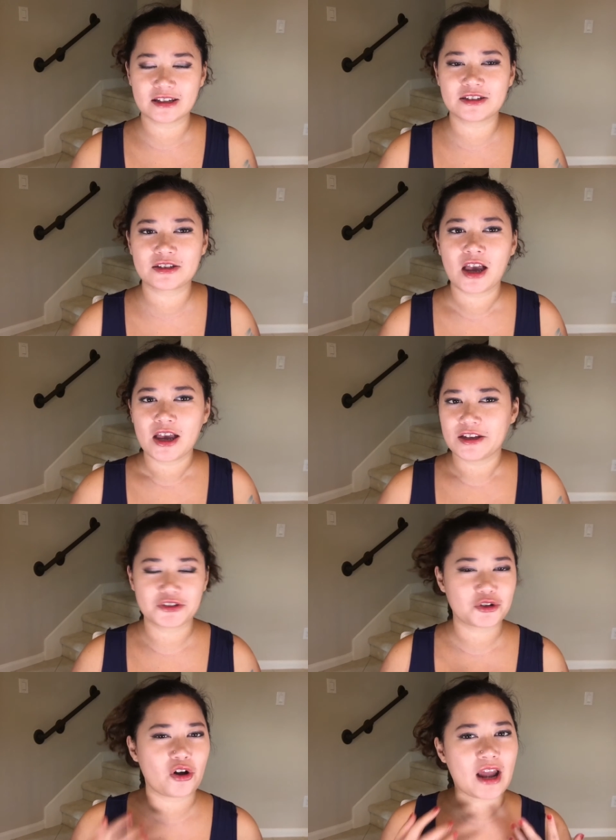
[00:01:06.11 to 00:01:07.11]
It's,
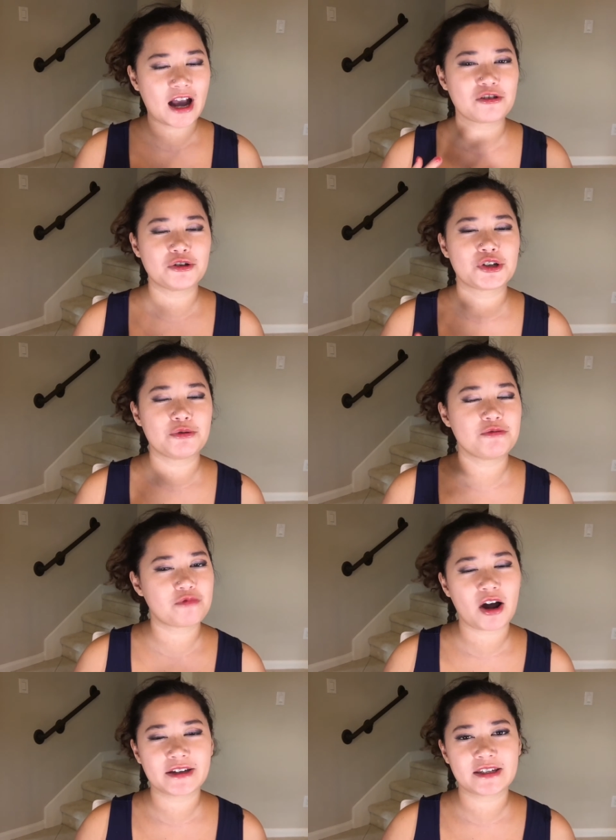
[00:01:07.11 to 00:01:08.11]
it's not how you do in
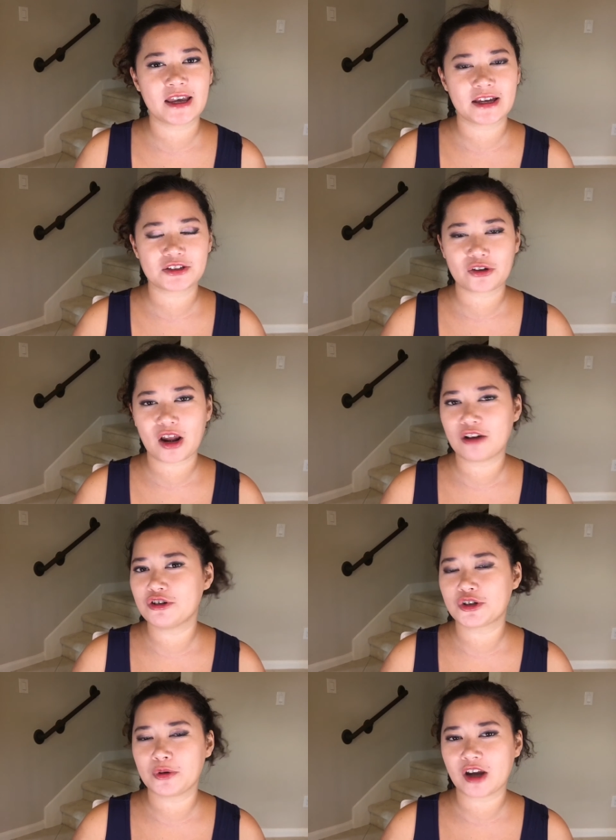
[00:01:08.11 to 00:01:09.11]
writing, it's not how
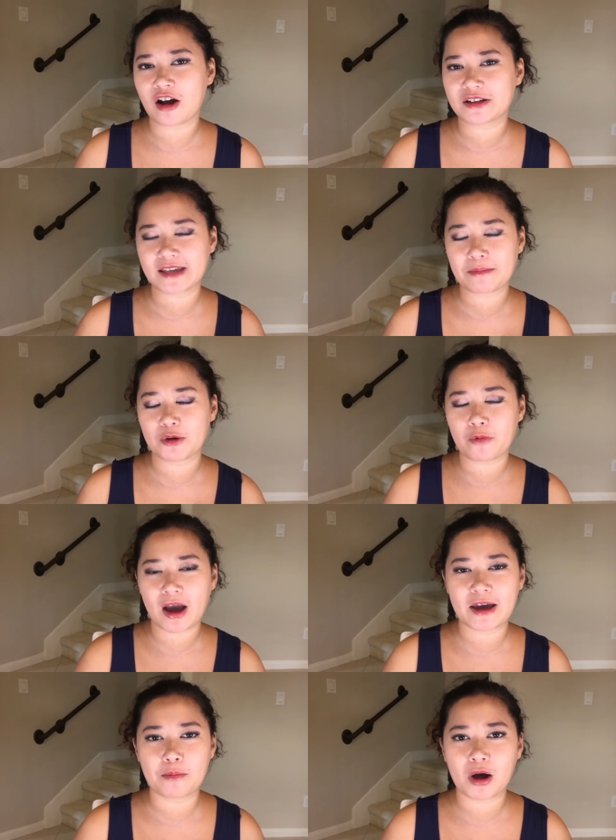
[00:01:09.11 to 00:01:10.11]
you do in academic
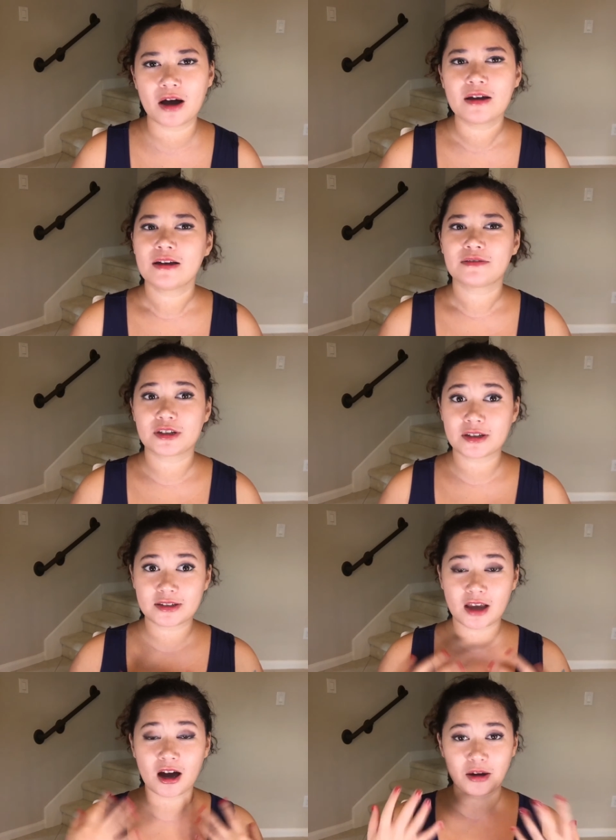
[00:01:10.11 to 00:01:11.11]
way, but this
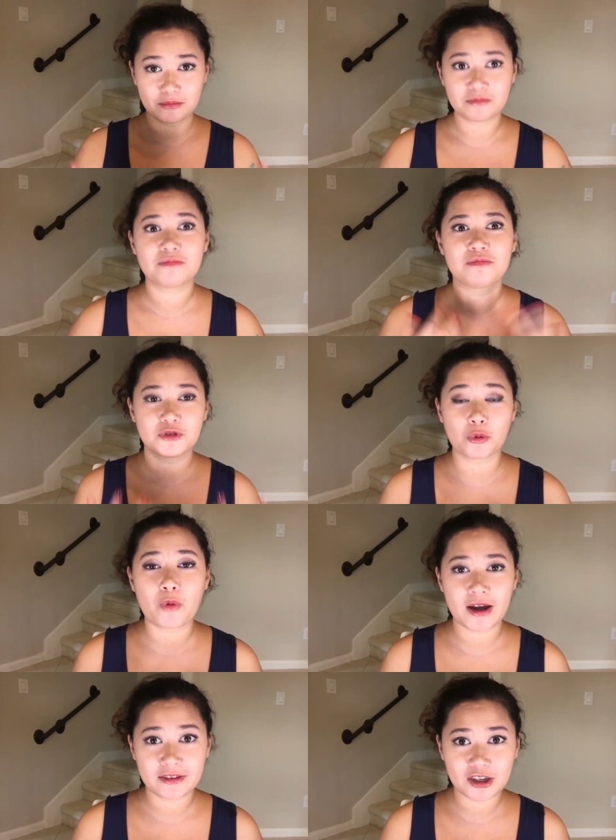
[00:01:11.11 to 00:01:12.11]
is um, the
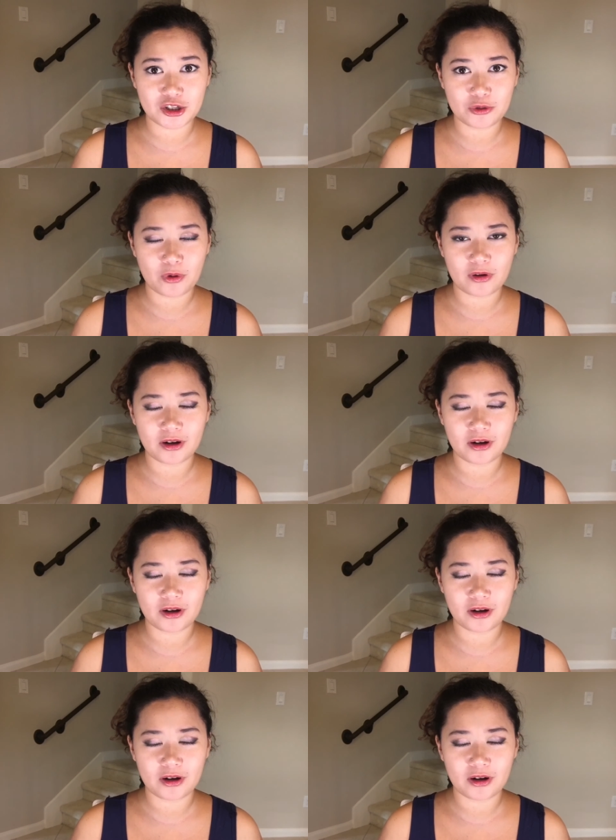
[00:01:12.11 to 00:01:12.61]
way that you